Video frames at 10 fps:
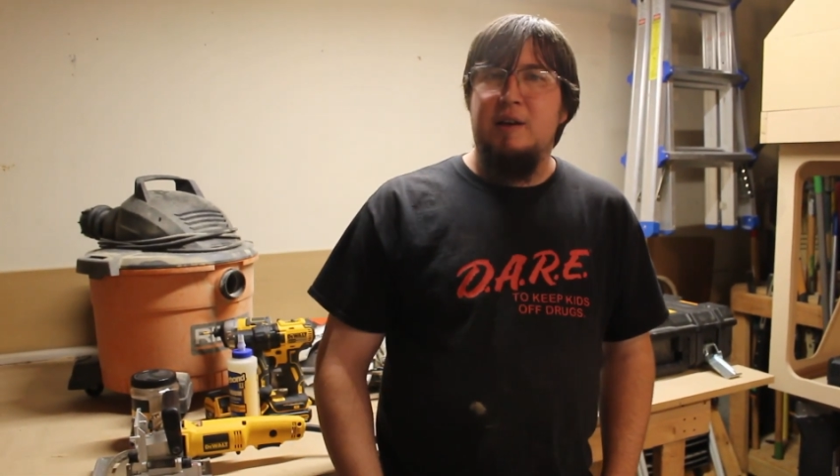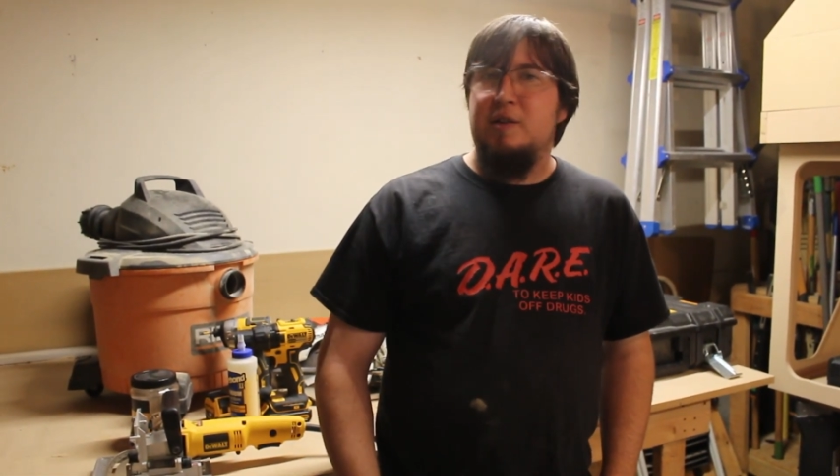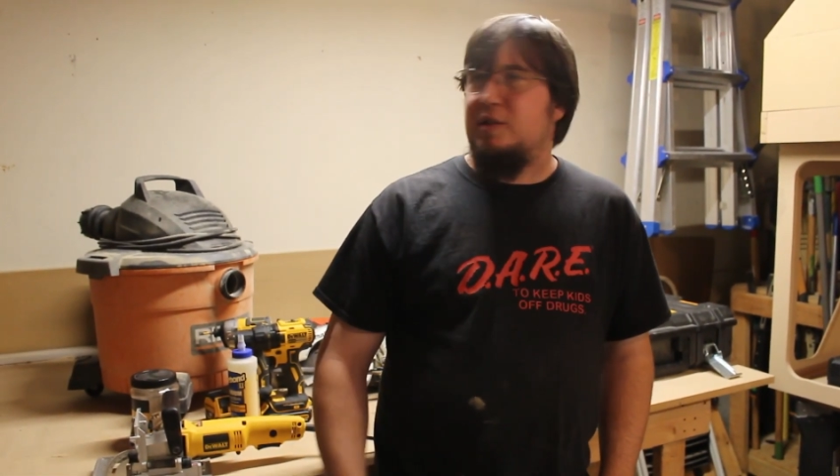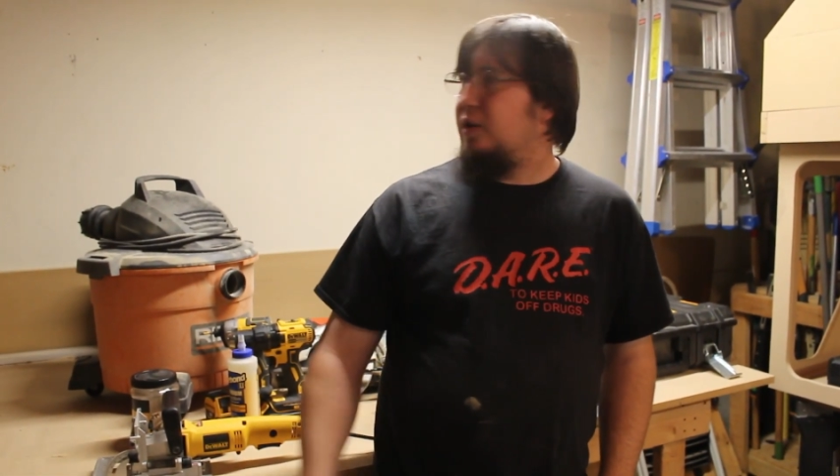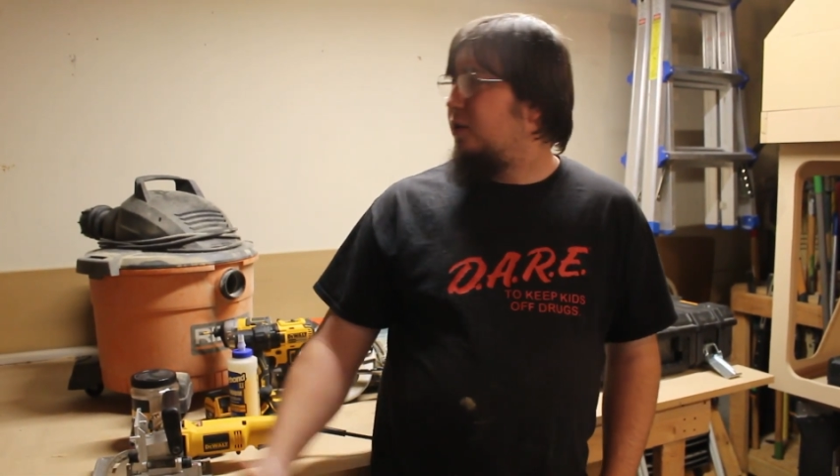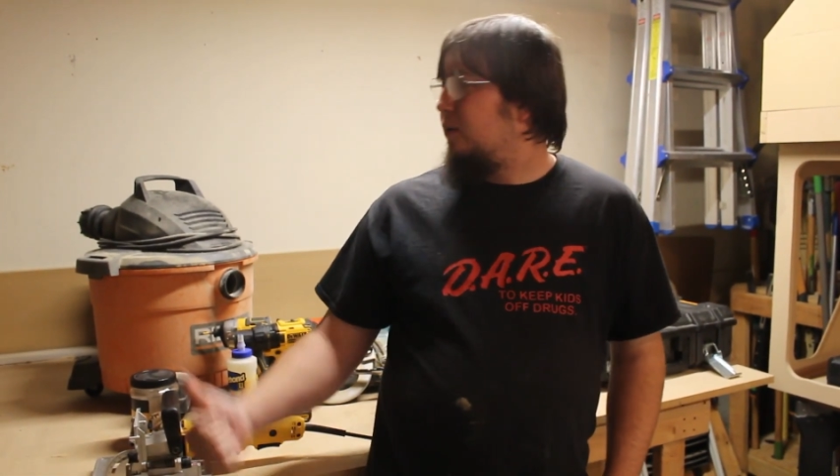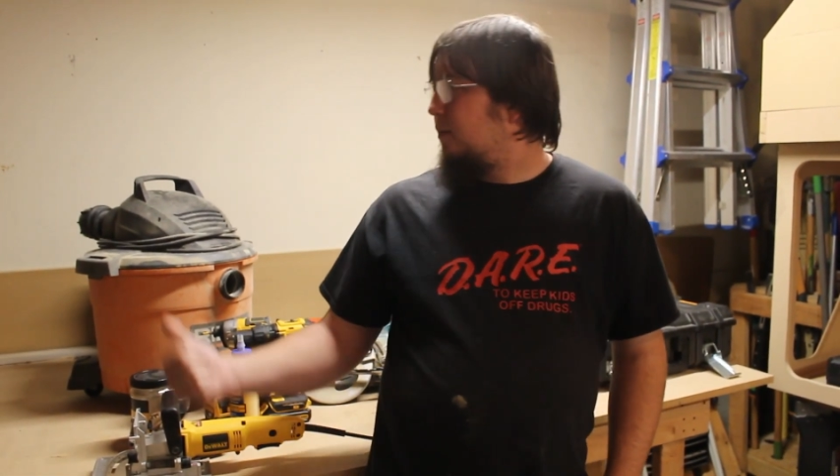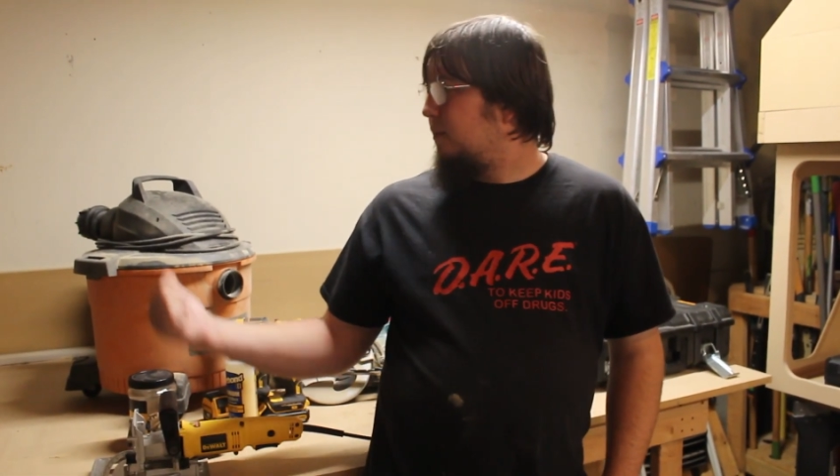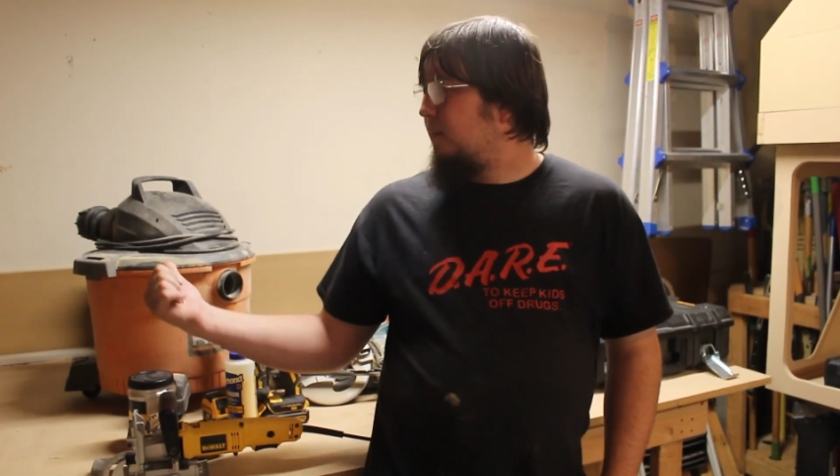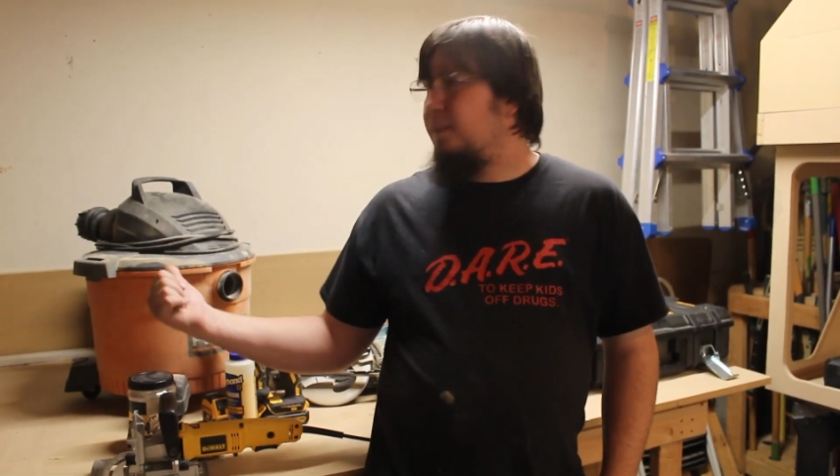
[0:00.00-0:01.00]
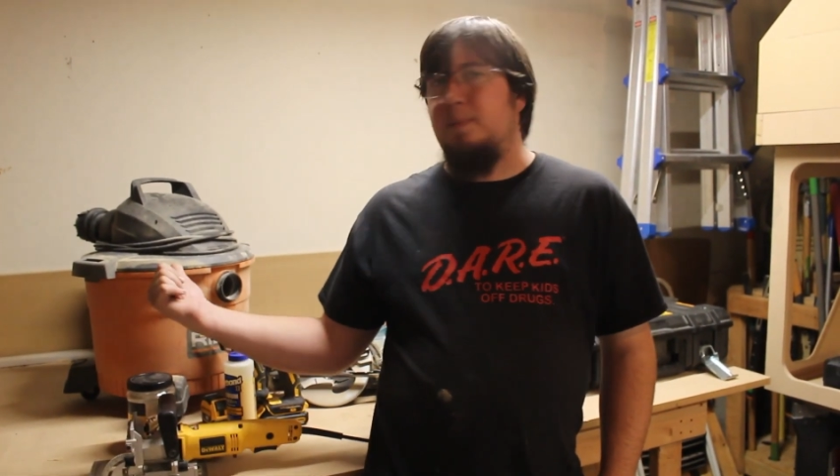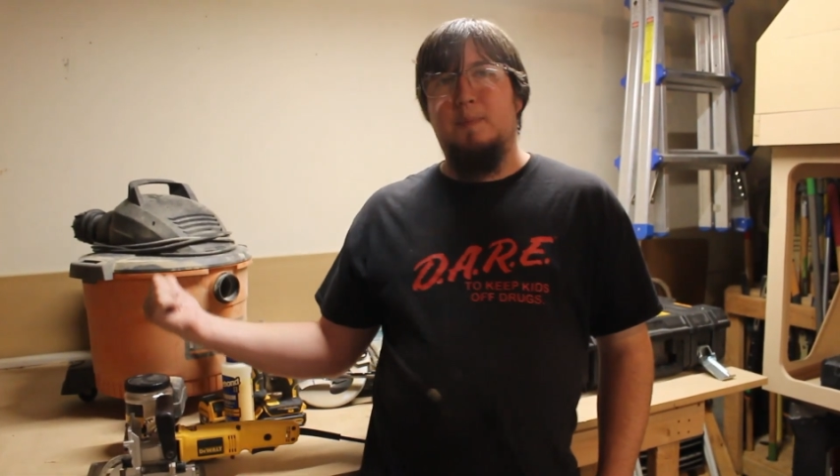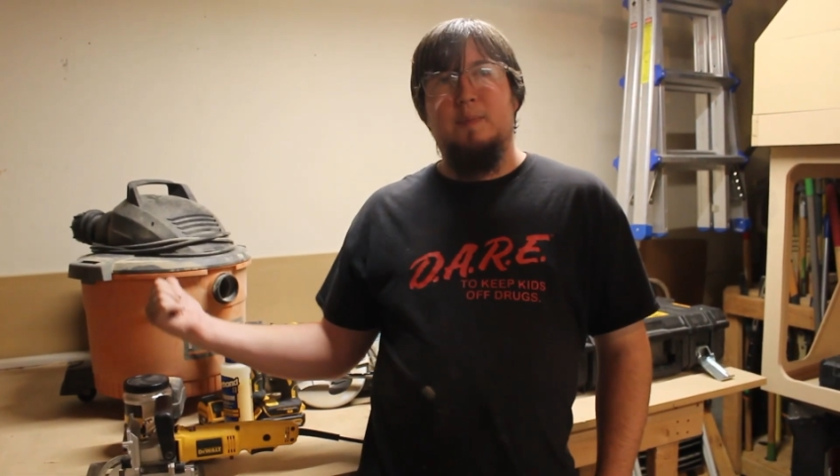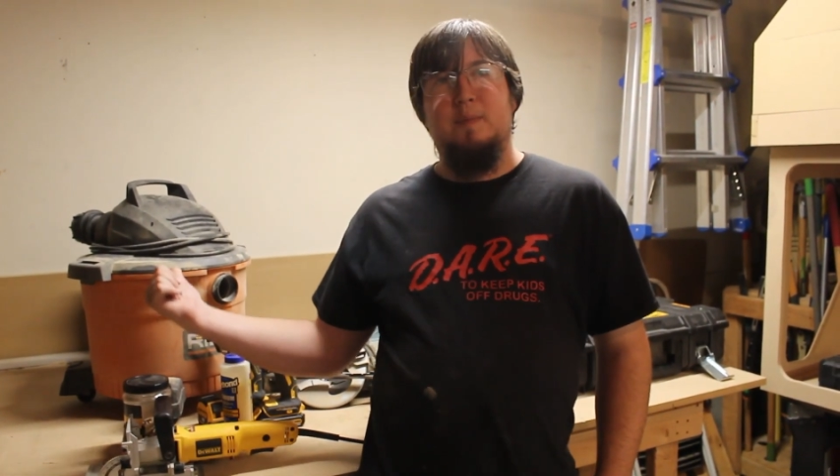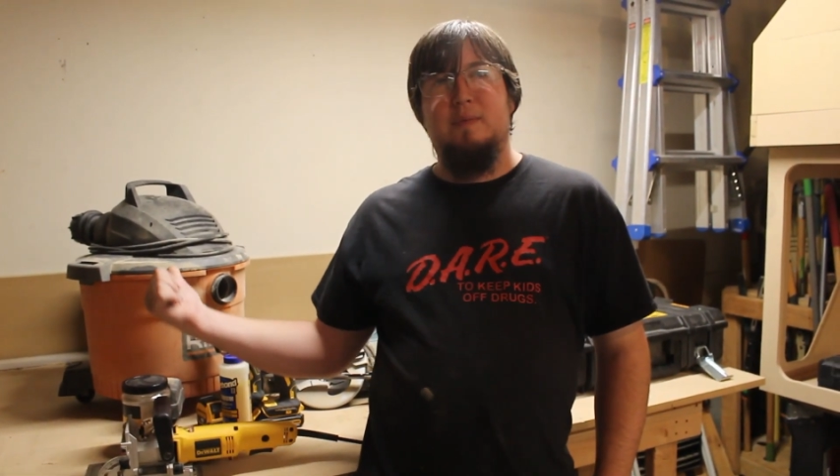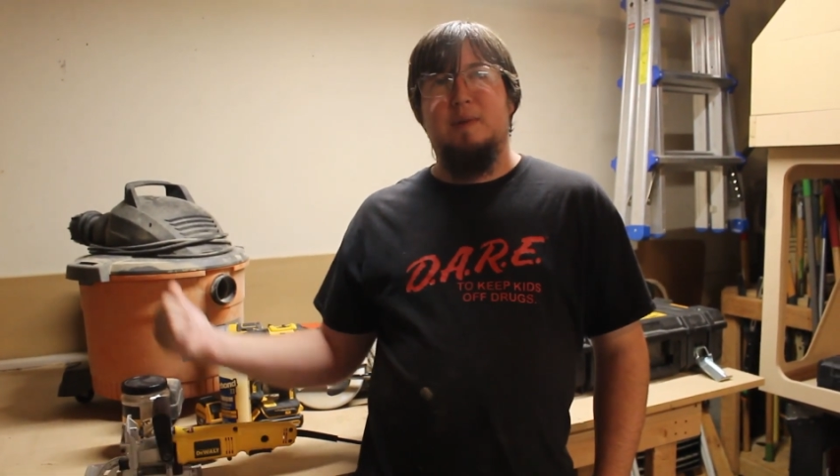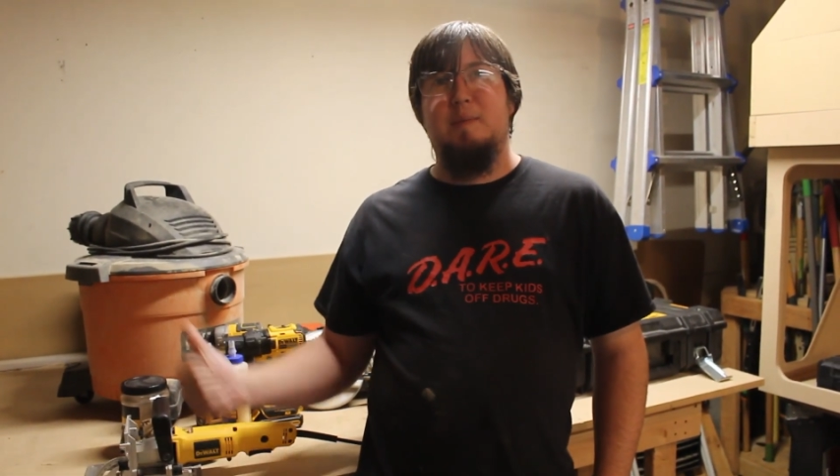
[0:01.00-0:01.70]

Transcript: So the